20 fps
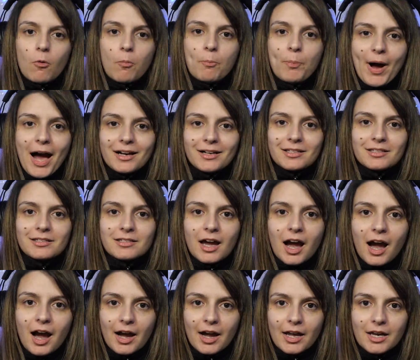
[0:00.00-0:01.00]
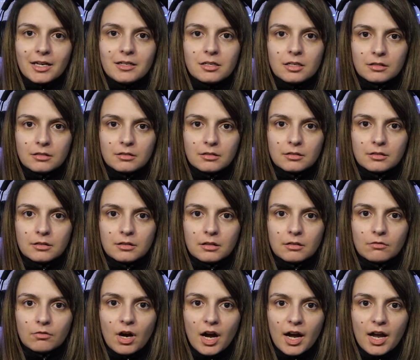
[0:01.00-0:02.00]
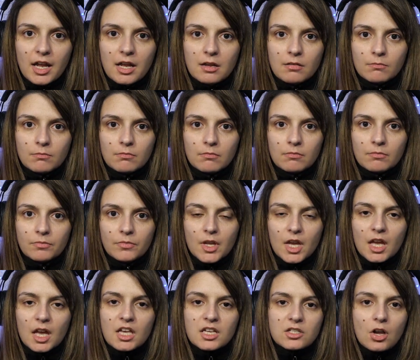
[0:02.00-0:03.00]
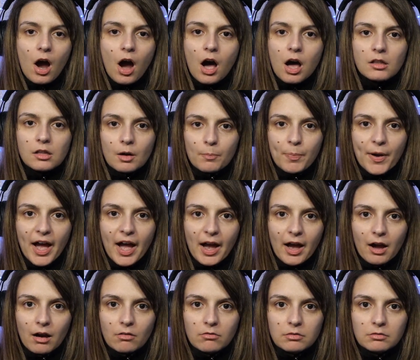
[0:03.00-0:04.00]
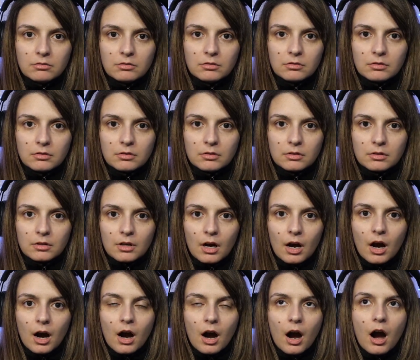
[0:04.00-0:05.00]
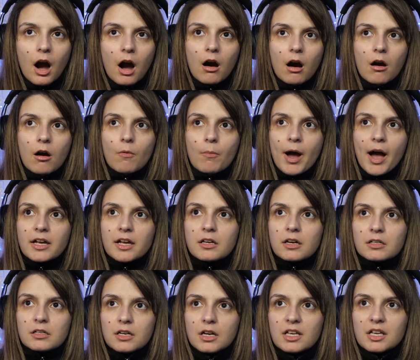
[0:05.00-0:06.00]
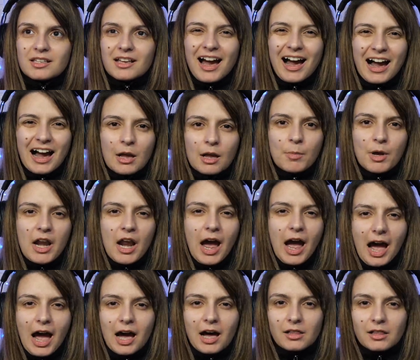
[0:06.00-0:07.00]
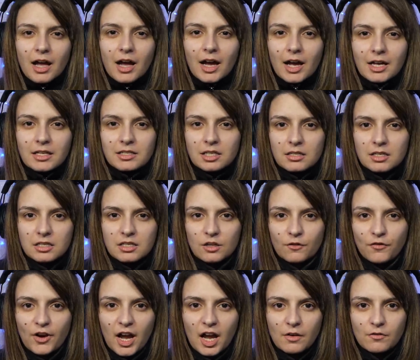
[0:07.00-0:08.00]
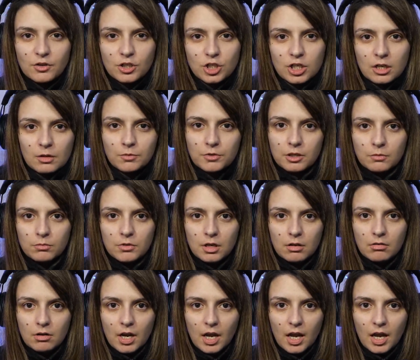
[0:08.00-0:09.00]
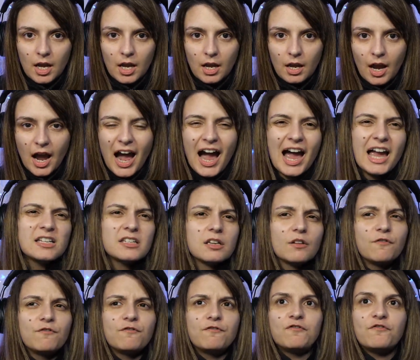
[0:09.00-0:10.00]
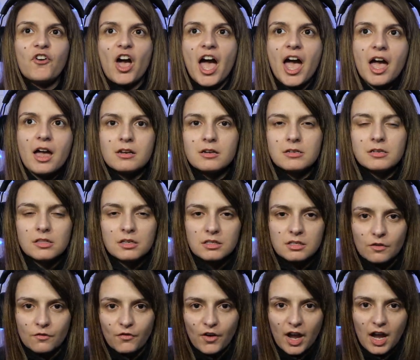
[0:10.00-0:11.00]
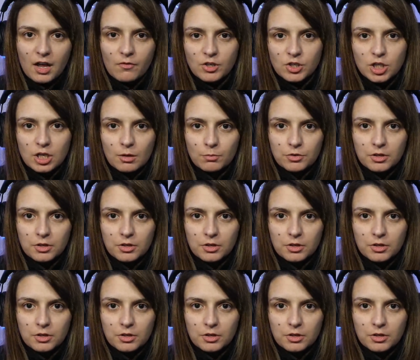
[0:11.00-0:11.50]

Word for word: backside, right, is all about, oh my goodness, I'm an ally to the survivorship community. I defend the survivorship